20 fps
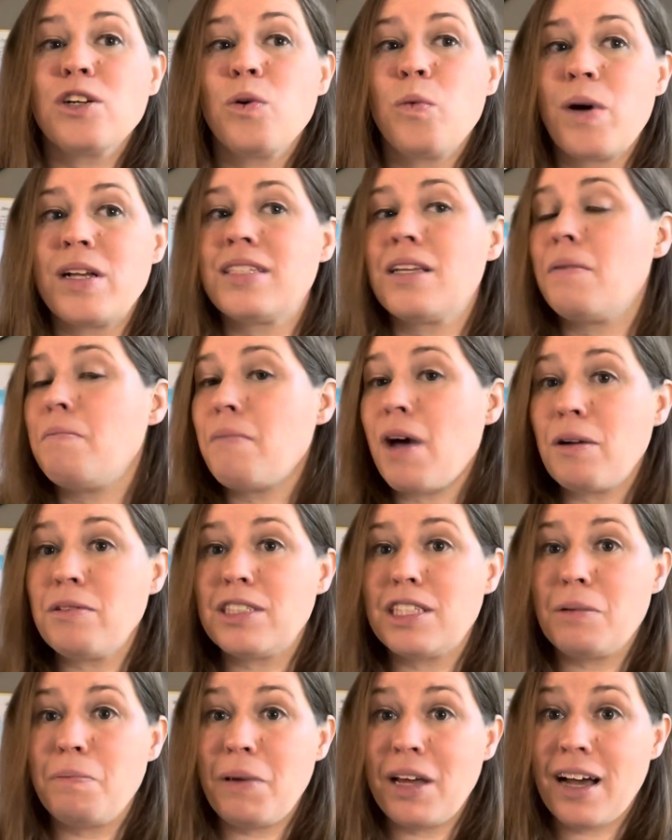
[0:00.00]
wasn't
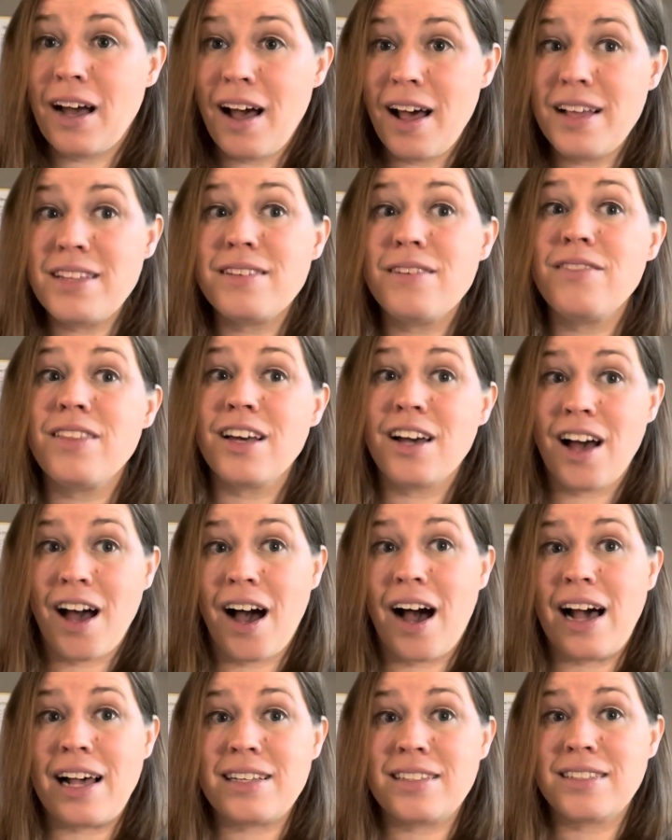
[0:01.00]
mounted because of the
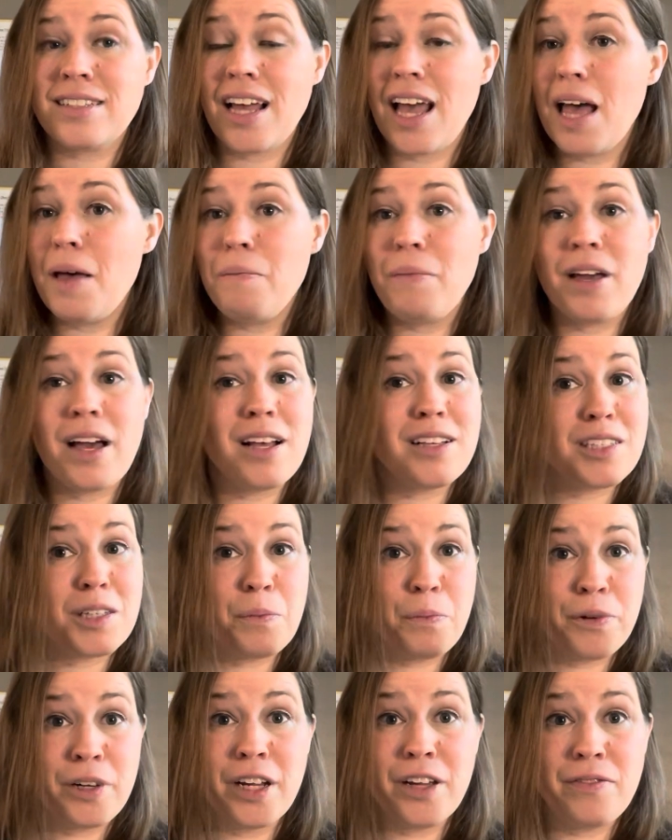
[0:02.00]
cost and because the
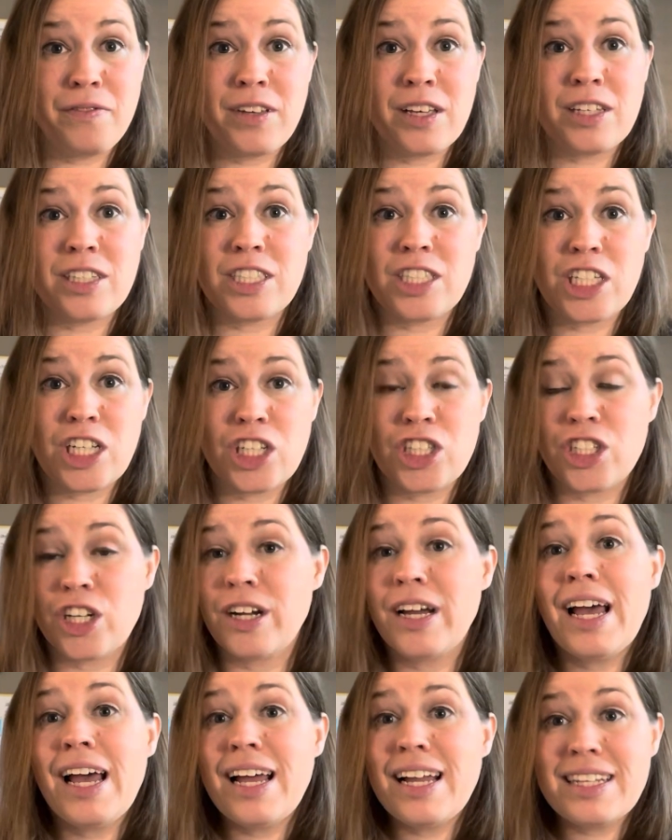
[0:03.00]
previous
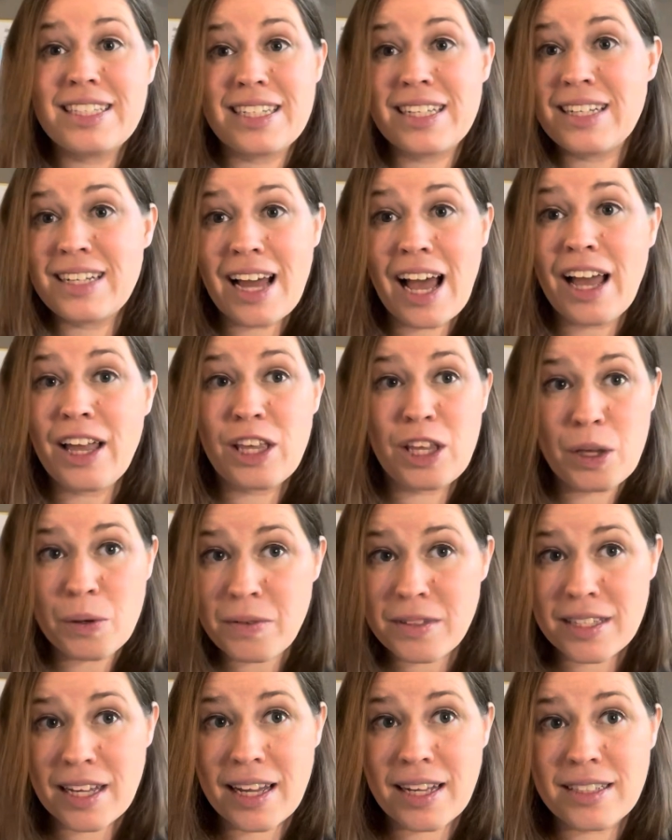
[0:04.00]
teacher did not
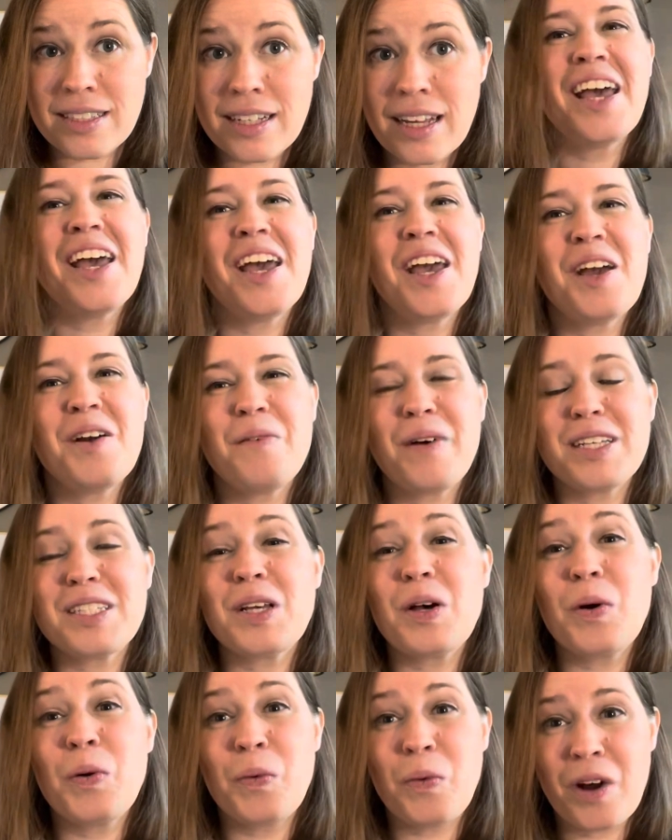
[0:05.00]
use it. It
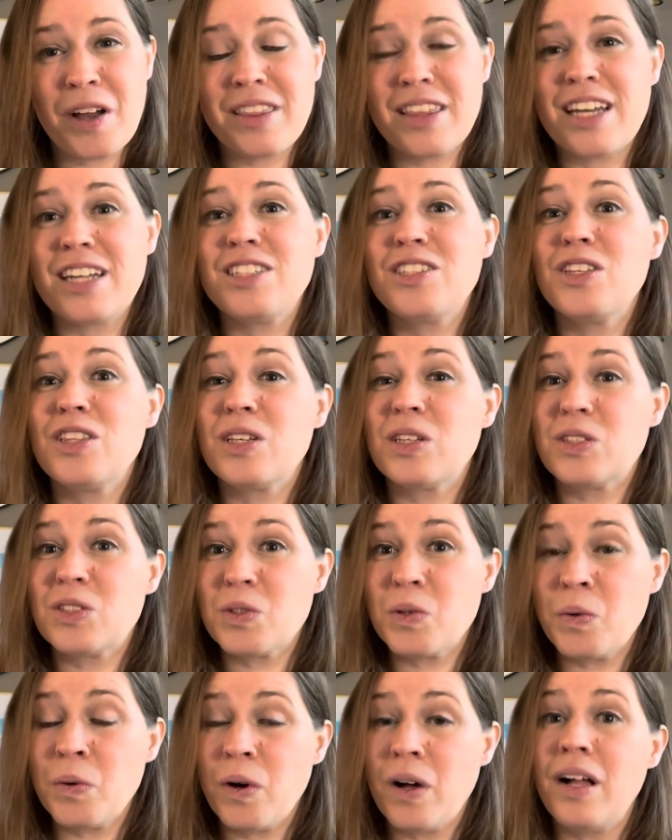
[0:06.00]
wasn't worth it to the
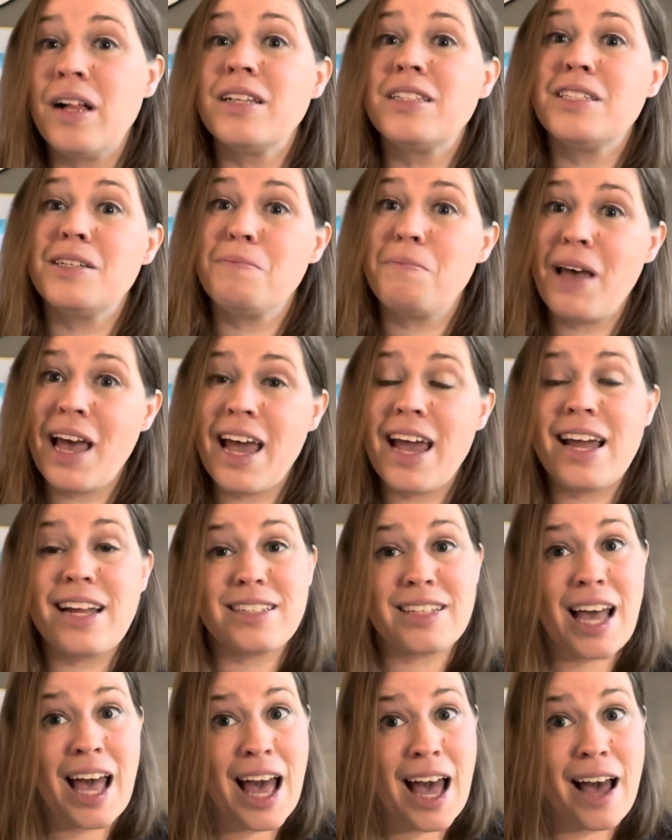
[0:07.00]
school to pay
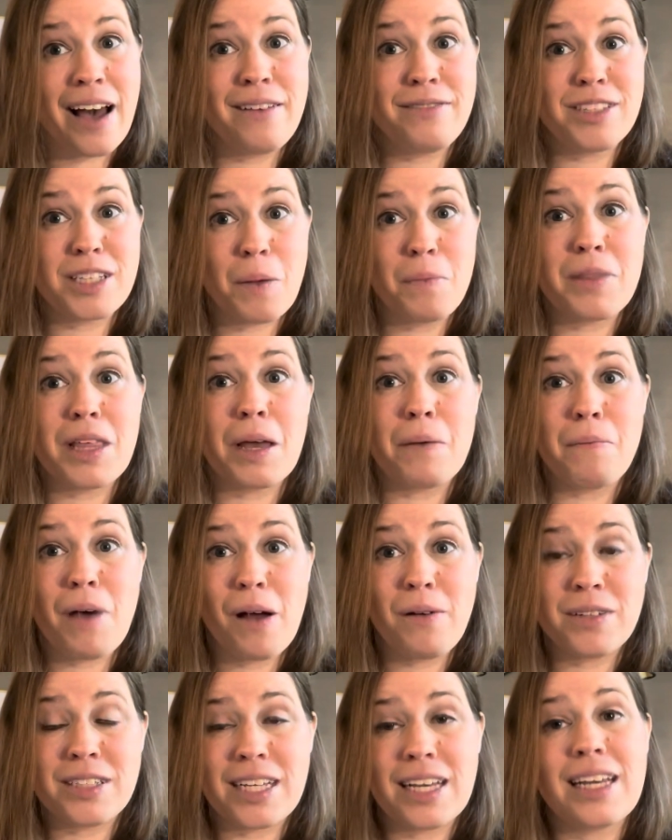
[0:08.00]
to have something
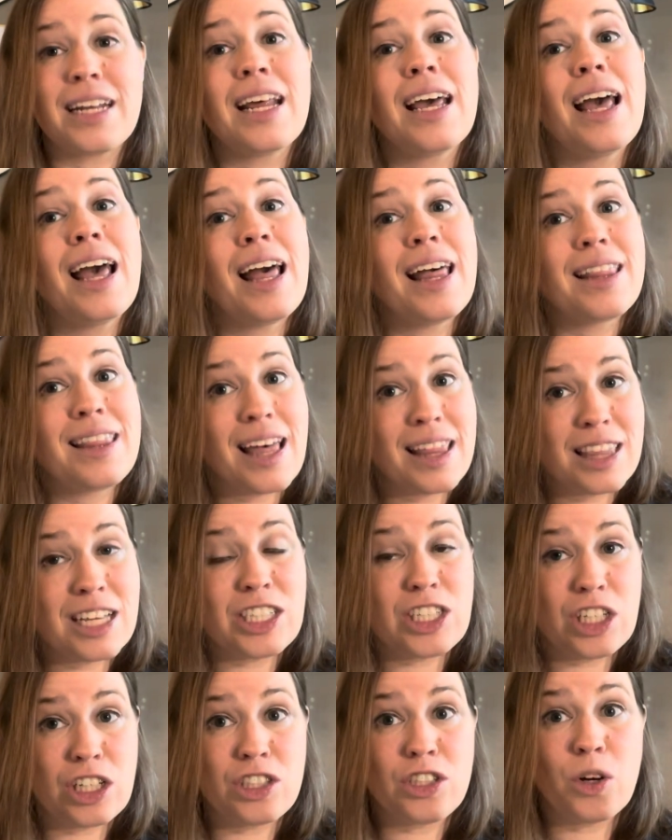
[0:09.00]
mounted that the
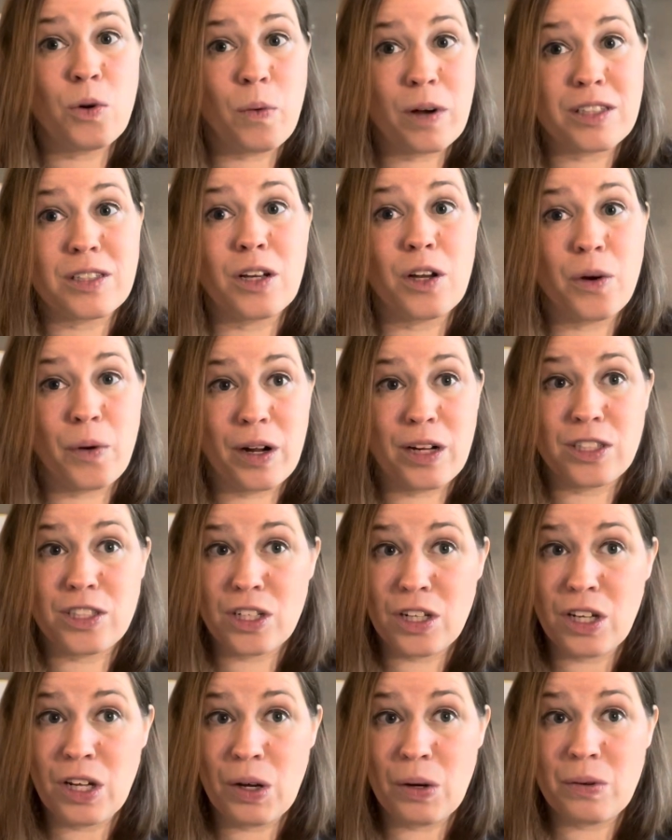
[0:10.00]
teacher wasn't going to
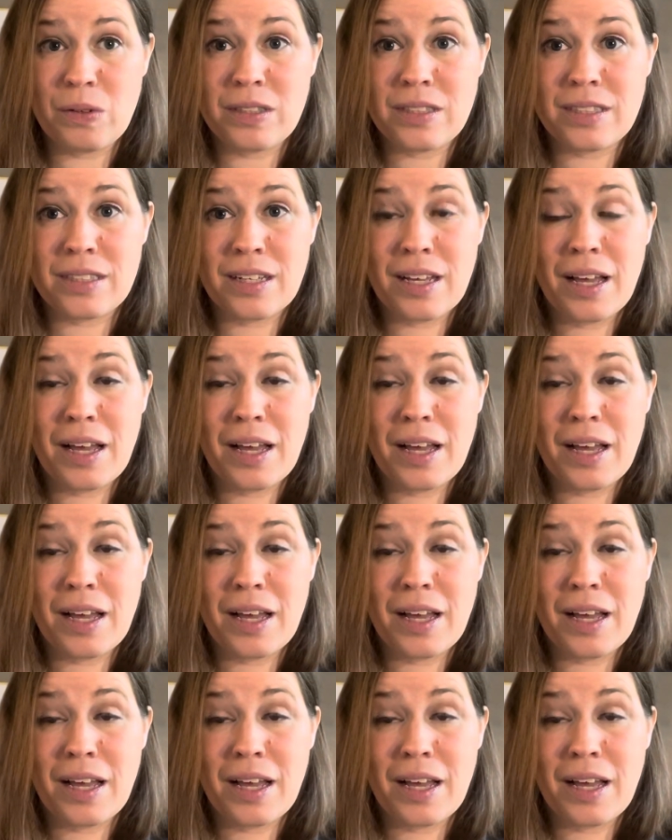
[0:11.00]
use.